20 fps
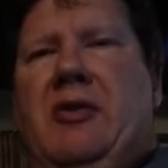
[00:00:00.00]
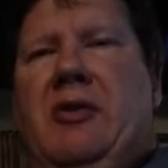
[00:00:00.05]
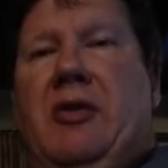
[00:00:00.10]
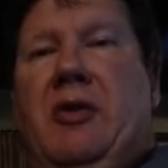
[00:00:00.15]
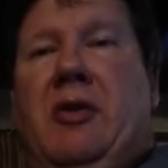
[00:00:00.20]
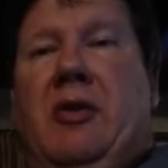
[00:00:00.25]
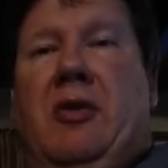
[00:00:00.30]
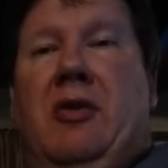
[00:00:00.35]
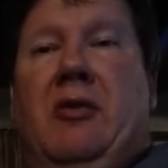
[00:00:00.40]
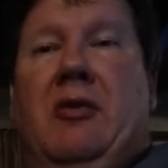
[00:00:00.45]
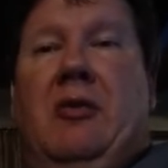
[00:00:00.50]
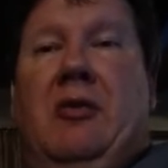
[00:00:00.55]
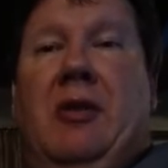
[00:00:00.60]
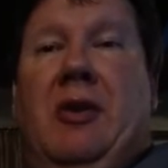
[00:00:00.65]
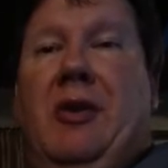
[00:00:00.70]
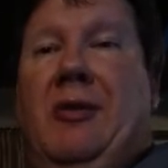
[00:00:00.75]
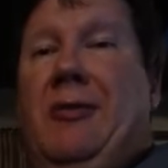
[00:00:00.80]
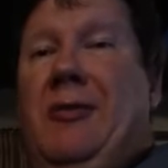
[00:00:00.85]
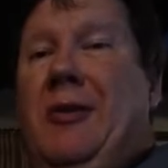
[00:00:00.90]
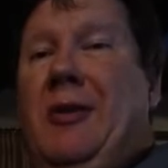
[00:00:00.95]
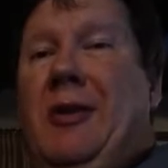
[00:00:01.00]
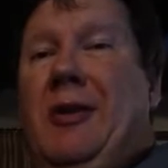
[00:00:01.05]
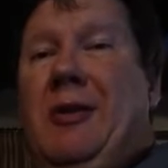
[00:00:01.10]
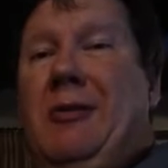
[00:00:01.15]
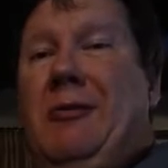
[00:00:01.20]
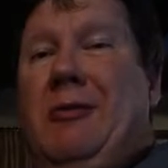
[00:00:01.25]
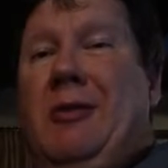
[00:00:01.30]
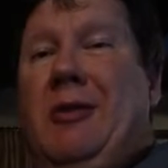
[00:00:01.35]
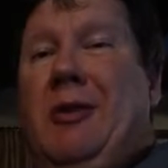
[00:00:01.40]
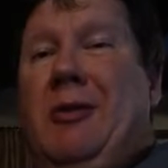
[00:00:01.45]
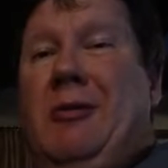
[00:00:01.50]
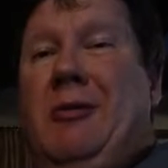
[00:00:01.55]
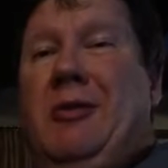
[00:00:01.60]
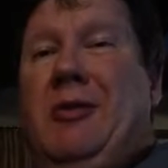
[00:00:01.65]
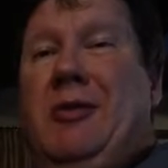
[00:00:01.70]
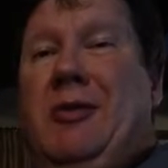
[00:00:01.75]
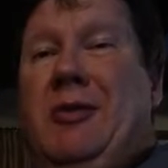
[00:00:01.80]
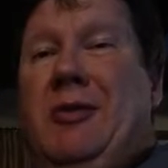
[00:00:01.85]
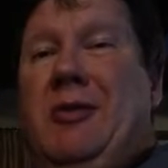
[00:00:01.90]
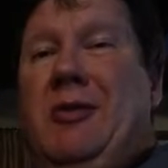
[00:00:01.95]
So I figured, well, we'll
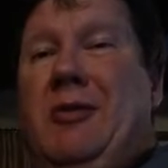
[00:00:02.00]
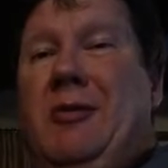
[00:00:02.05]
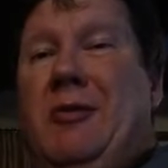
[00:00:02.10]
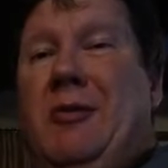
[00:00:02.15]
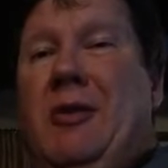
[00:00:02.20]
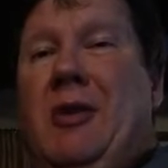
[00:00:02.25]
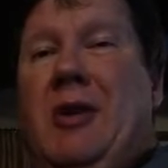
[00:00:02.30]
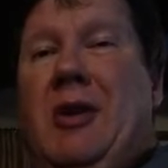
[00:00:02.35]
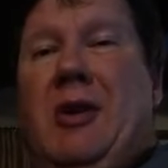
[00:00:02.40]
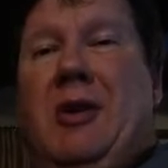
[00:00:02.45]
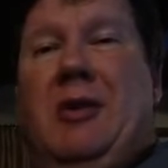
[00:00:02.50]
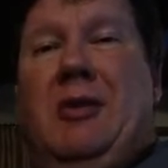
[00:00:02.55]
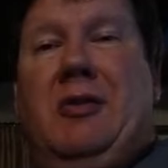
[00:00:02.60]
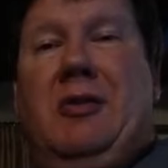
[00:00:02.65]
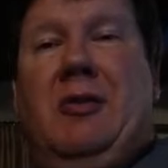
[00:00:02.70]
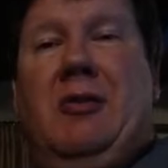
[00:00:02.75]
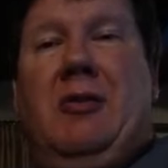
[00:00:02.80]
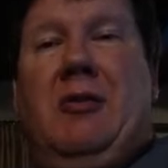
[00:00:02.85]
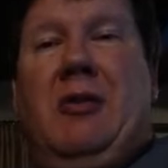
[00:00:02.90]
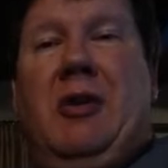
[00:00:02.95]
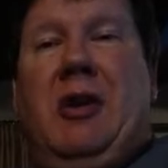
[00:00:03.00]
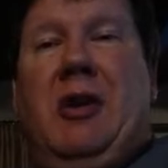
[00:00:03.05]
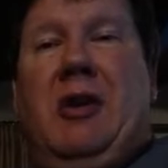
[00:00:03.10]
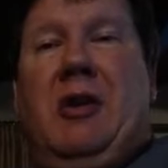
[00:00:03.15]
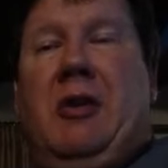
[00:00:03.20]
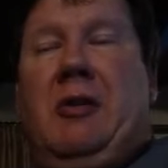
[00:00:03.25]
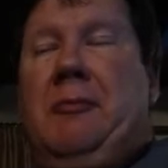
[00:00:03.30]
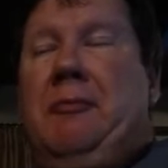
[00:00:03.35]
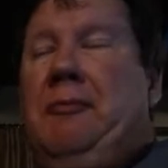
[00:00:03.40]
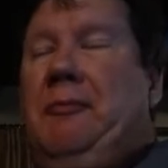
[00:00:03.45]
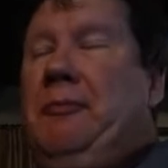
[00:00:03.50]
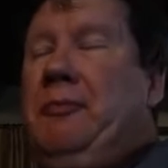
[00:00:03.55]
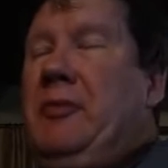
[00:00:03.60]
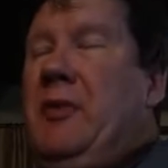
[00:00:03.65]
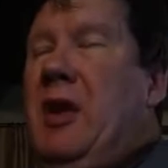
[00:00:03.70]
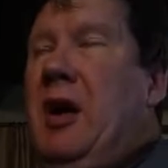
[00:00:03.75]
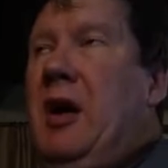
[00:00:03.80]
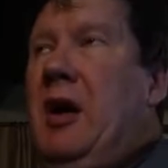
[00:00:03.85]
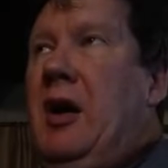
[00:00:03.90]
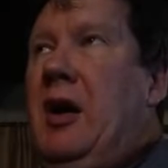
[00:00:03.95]
just do uh, do it
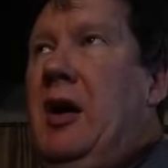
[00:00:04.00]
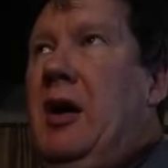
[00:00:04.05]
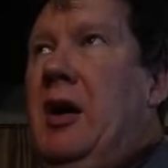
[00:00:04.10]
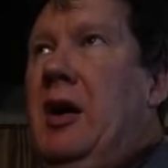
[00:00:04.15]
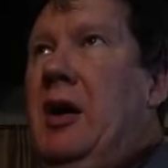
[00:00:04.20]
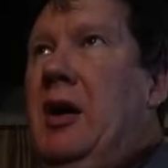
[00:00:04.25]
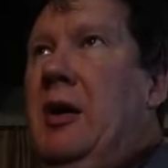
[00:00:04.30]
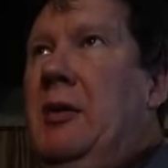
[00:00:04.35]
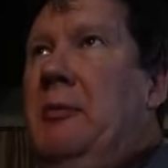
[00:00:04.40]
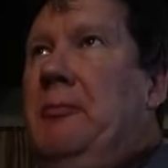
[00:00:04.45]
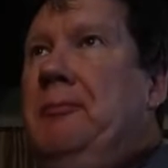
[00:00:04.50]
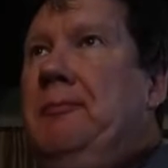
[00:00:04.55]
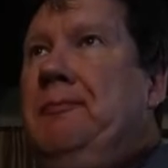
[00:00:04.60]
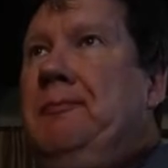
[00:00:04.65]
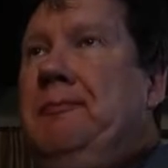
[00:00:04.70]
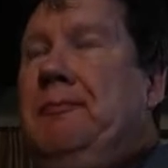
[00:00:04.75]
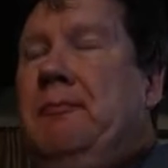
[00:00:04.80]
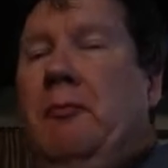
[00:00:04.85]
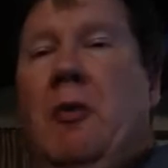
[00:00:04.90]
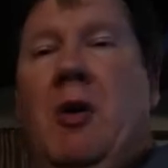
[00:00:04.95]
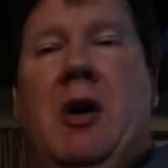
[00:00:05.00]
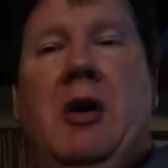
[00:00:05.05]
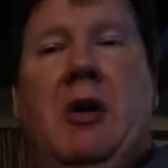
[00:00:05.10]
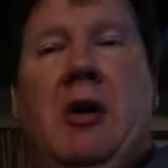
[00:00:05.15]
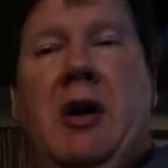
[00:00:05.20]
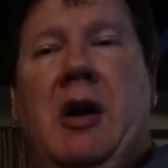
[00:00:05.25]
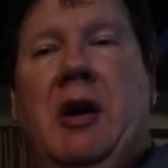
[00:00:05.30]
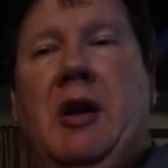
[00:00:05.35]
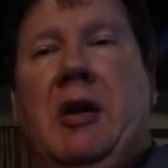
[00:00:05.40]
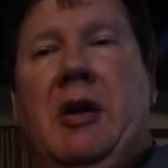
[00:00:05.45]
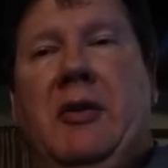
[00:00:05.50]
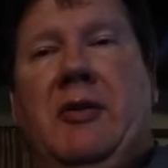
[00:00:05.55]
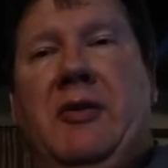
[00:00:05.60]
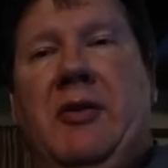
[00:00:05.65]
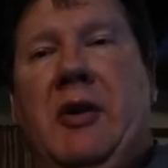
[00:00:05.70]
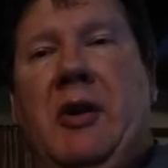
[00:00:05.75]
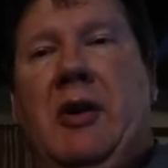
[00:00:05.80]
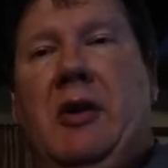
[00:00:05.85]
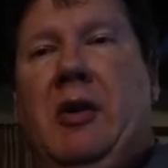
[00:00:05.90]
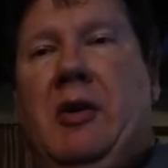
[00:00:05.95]
here. Um, well, hey, let's
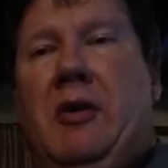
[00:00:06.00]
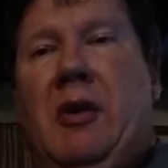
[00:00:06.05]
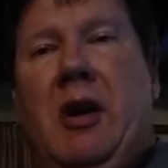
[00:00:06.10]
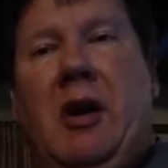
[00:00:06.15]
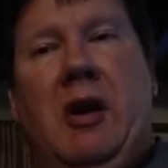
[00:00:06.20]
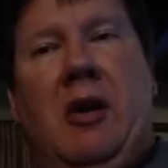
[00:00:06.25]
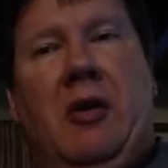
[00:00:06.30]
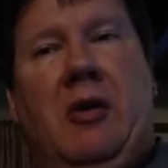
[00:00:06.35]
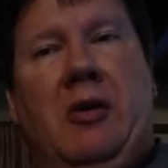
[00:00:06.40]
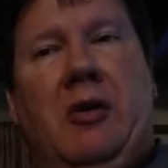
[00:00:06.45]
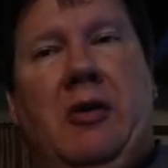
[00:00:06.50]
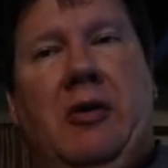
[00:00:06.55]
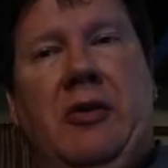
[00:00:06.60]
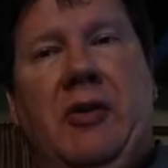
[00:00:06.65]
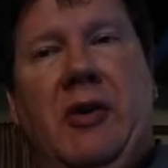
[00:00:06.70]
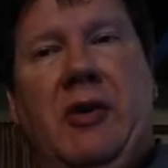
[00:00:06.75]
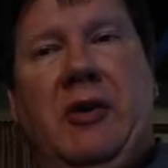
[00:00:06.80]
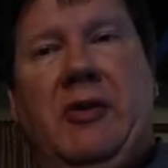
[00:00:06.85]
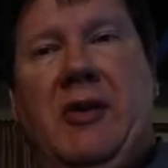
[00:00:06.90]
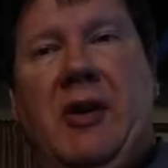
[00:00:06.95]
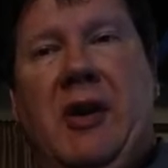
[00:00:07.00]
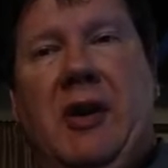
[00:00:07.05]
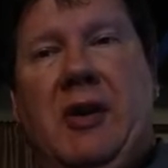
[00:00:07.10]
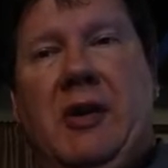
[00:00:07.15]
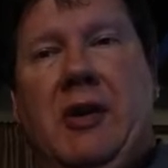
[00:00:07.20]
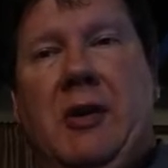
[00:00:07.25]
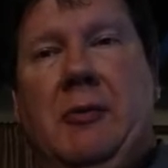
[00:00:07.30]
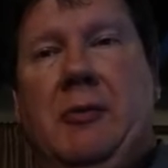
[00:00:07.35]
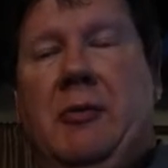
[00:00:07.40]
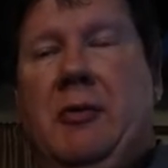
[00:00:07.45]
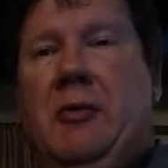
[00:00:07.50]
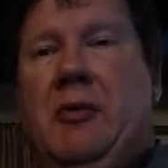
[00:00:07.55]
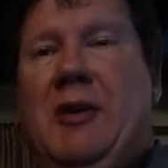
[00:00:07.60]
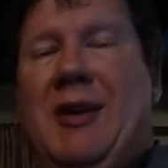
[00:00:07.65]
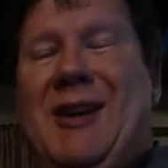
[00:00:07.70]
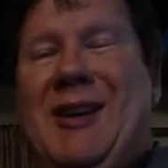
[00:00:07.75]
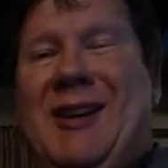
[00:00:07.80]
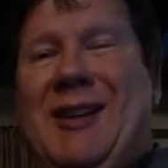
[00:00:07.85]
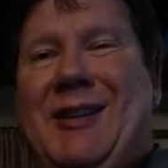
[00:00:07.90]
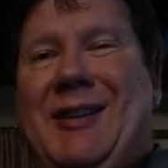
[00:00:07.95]
hear it. All good things gotta come to
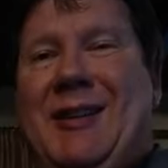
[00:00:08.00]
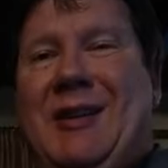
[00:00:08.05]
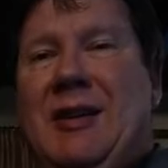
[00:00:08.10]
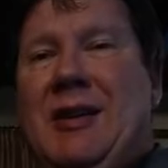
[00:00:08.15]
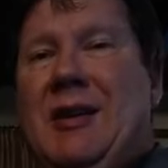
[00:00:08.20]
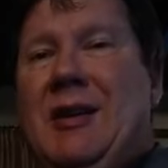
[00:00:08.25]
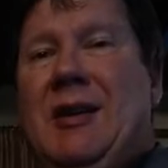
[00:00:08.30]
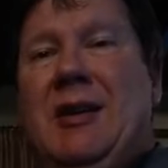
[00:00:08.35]
an end.